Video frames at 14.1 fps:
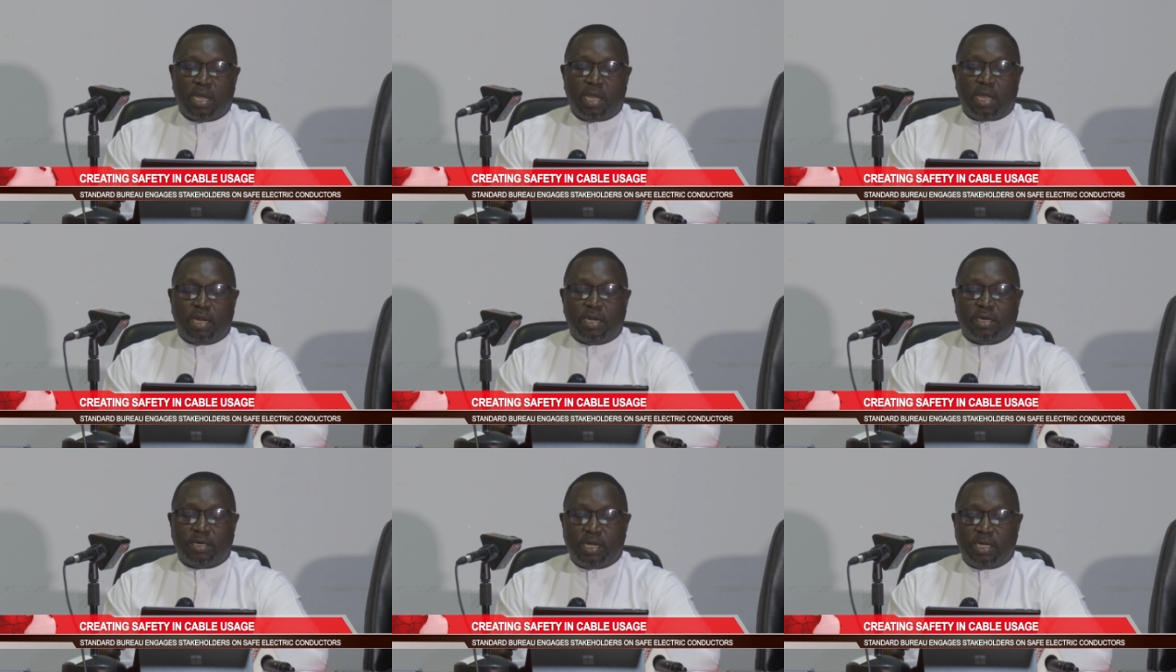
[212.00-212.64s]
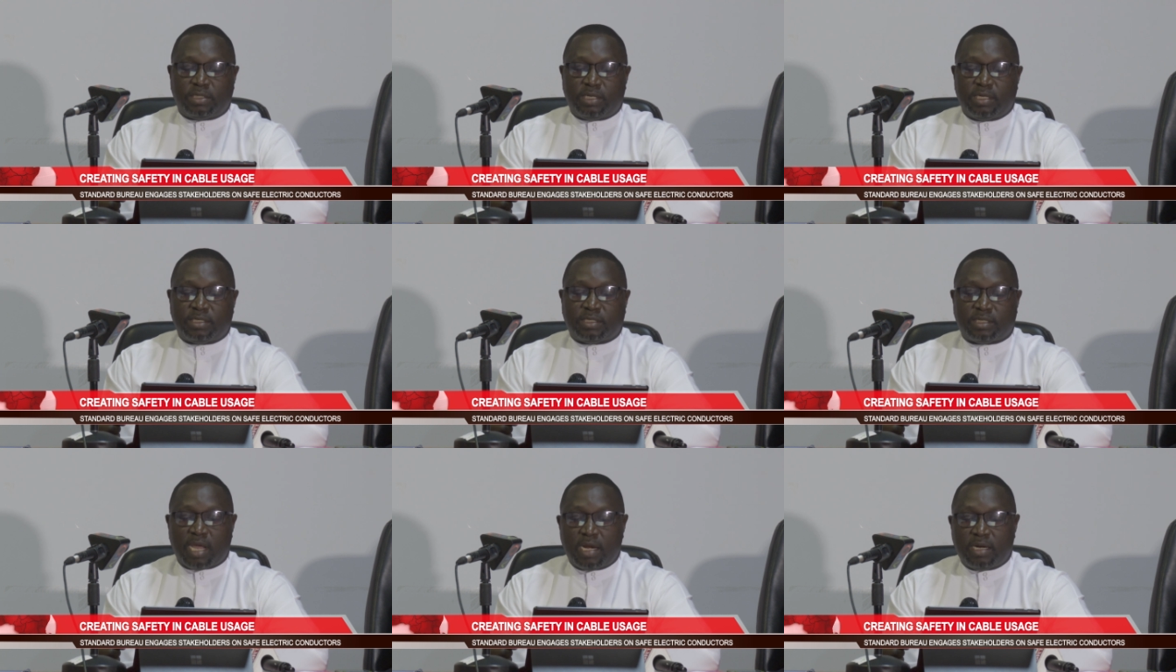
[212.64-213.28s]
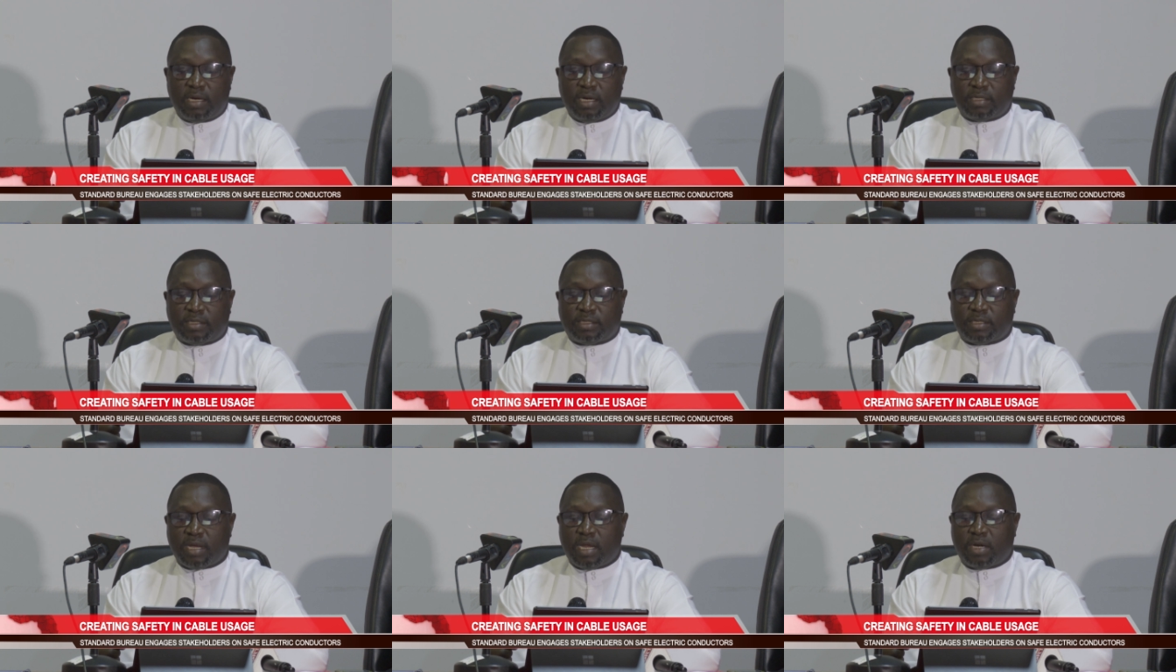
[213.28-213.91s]
in raising
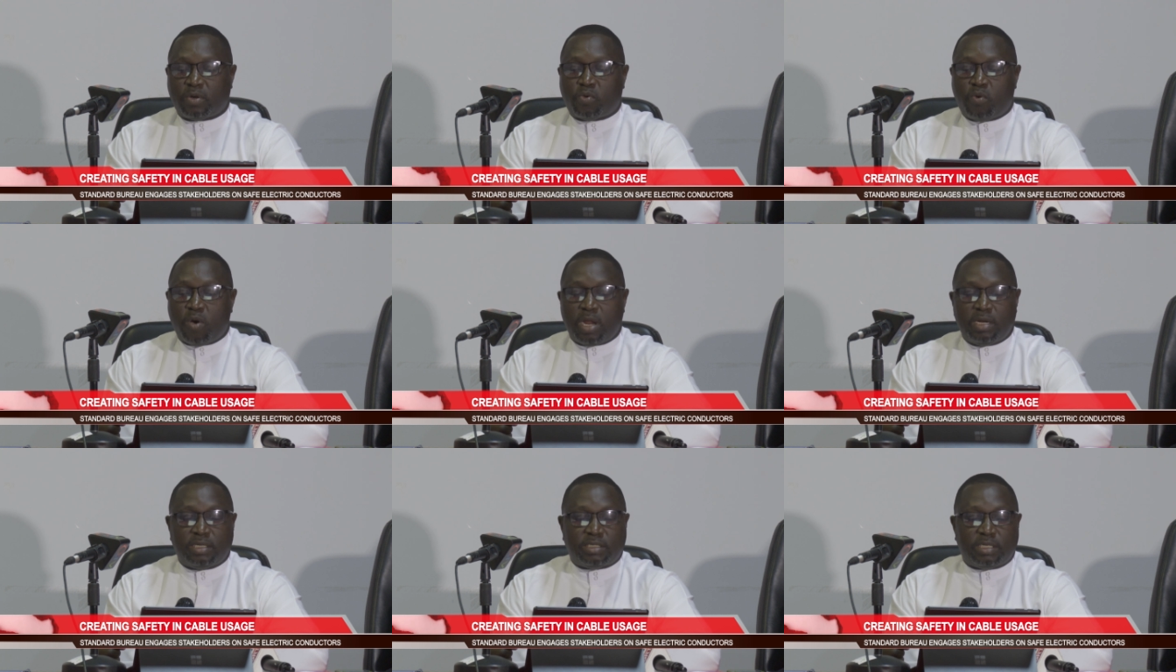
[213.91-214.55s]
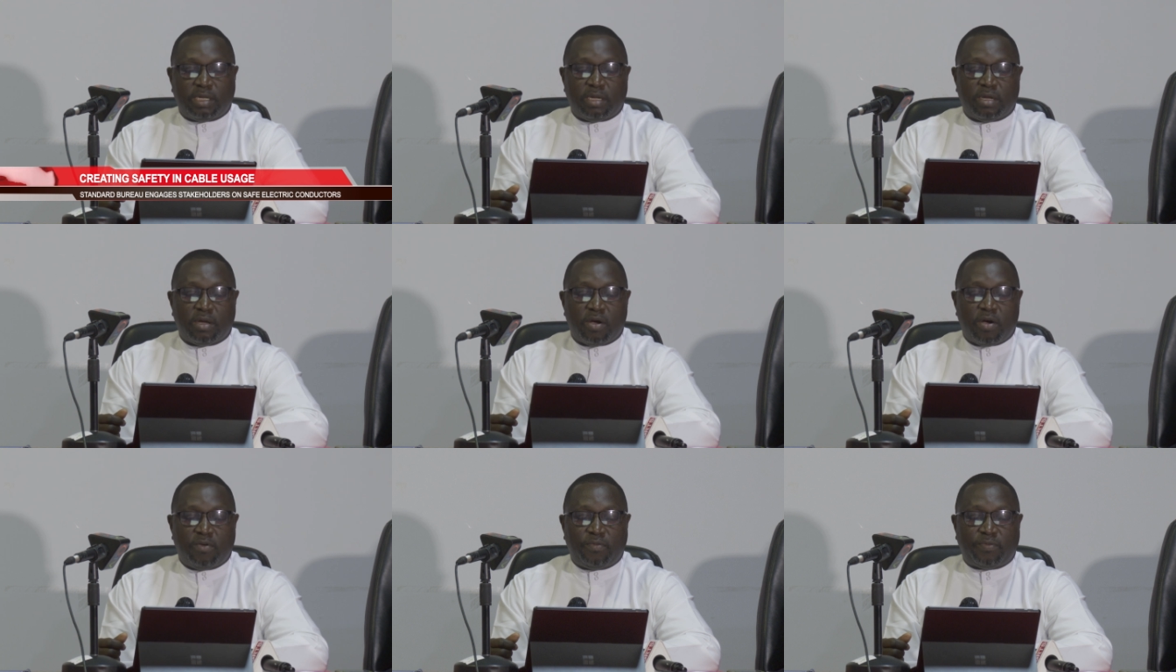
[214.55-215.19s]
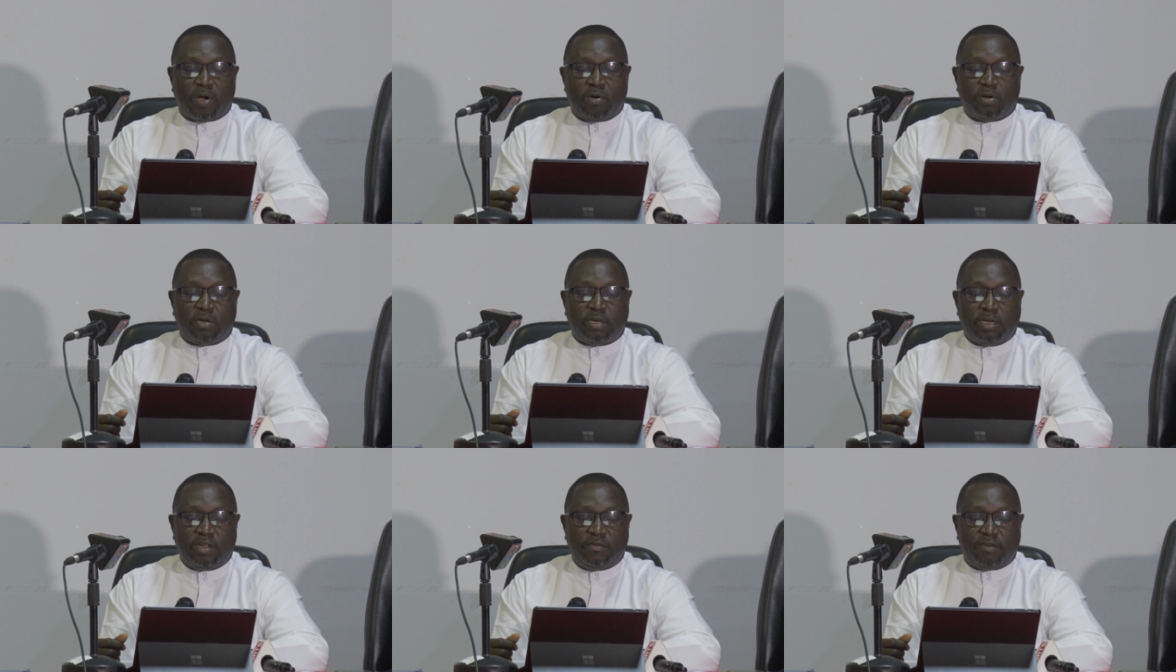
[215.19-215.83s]
standards and quality of our
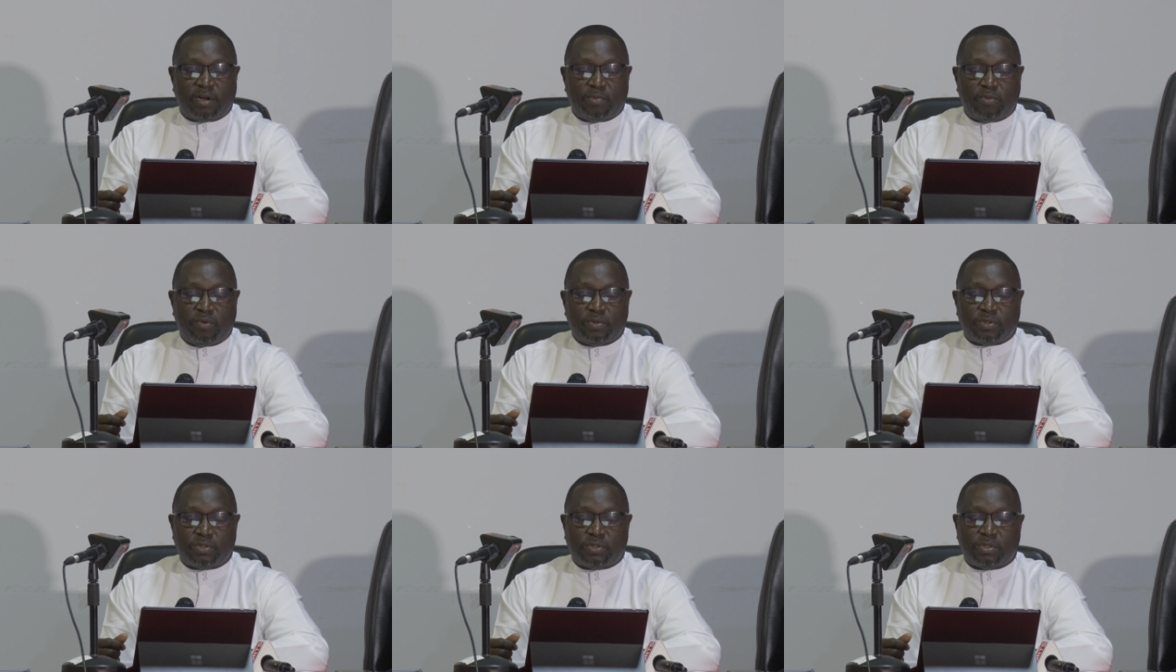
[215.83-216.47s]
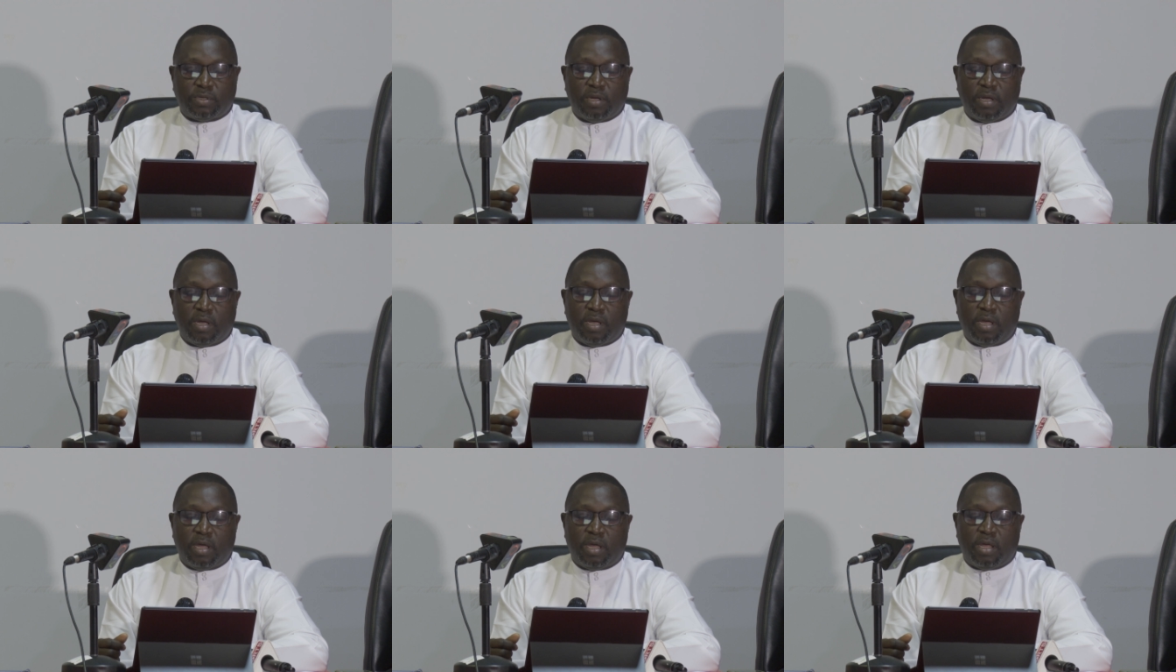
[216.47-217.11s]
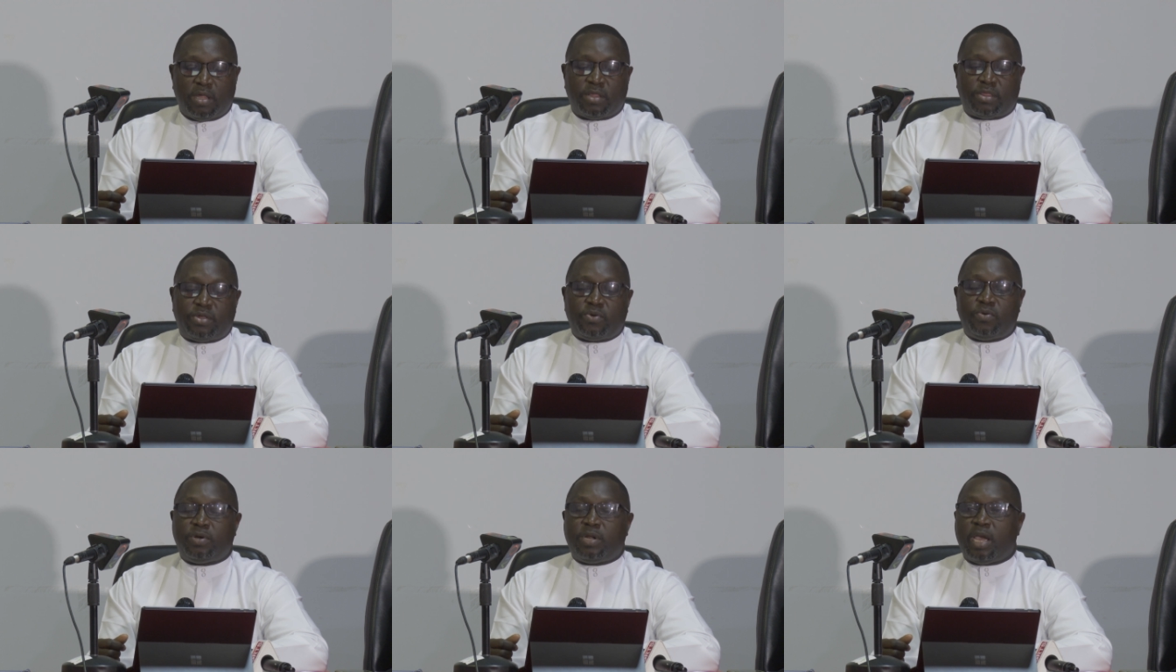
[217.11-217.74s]
deliverables
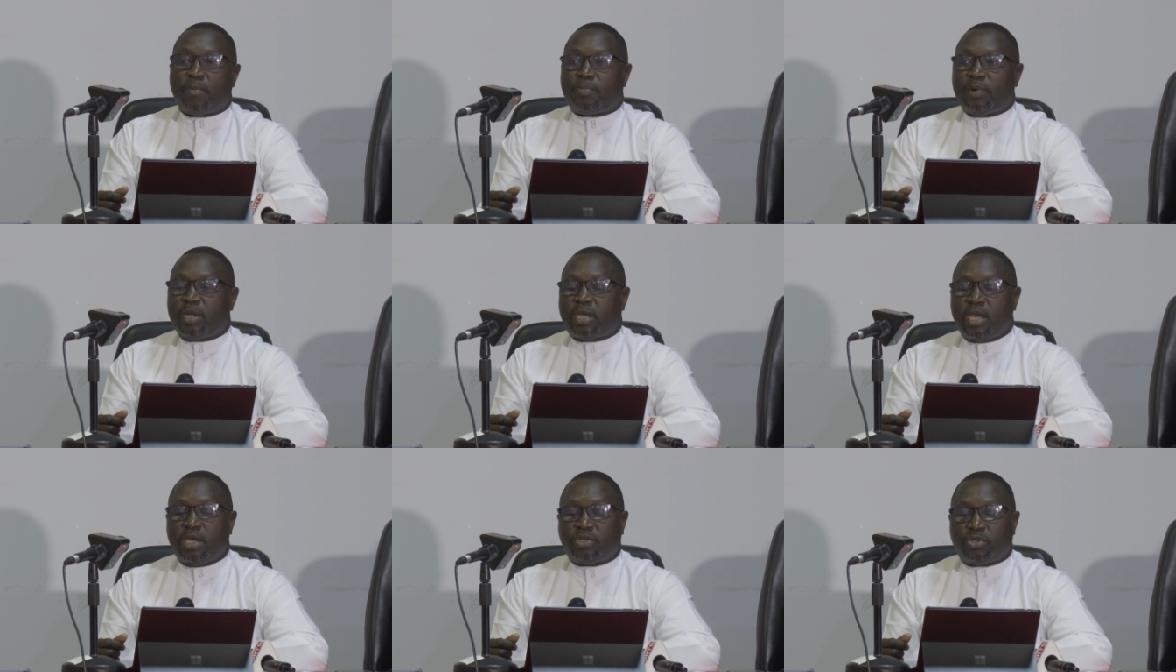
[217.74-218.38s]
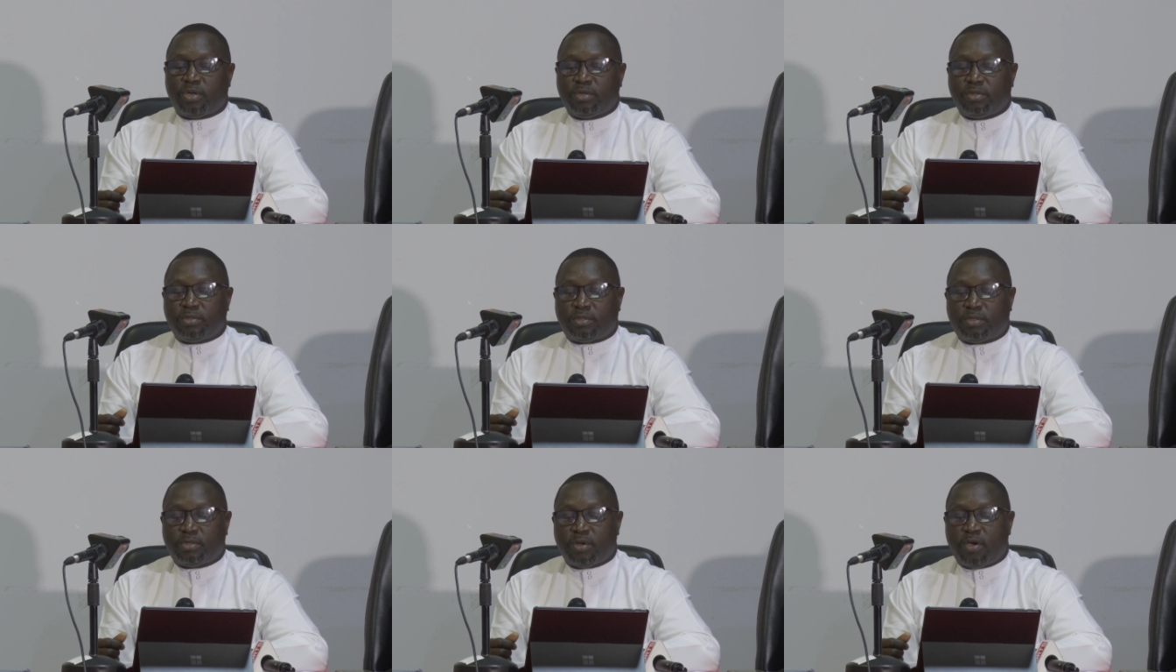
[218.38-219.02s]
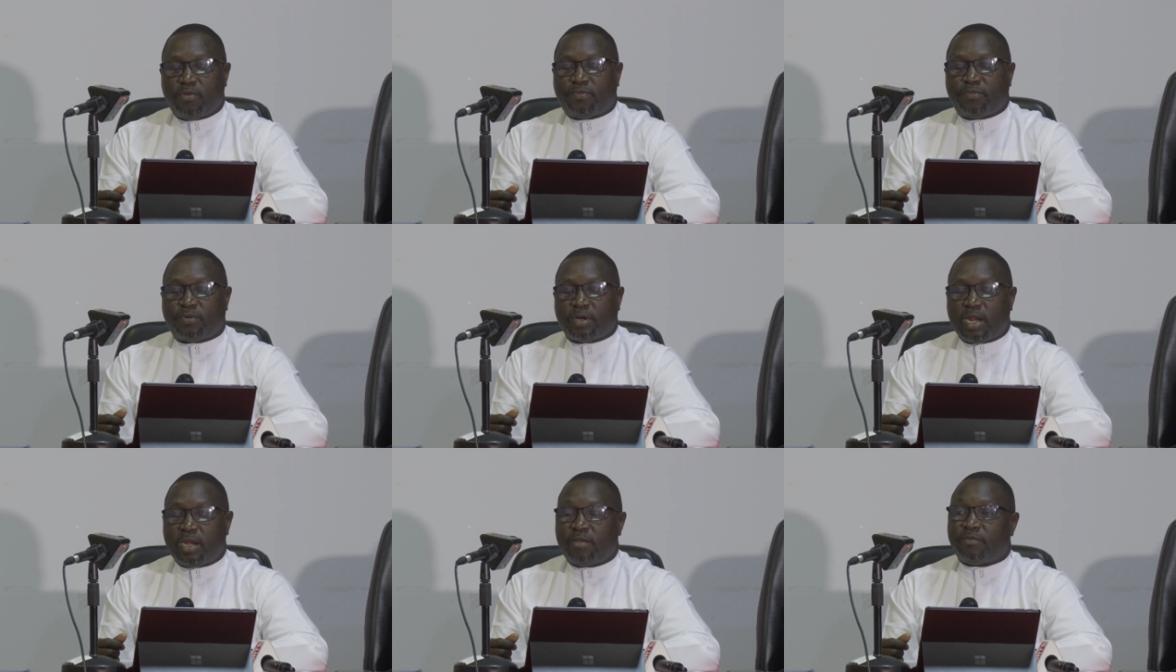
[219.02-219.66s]
through the applications of
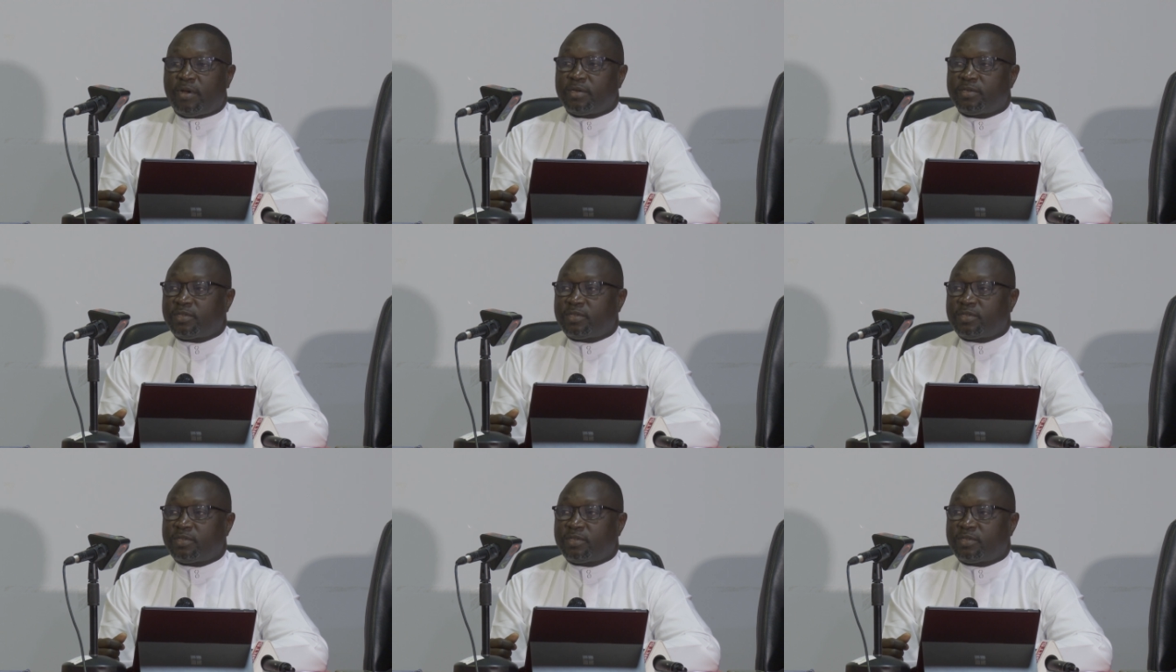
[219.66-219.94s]
relevant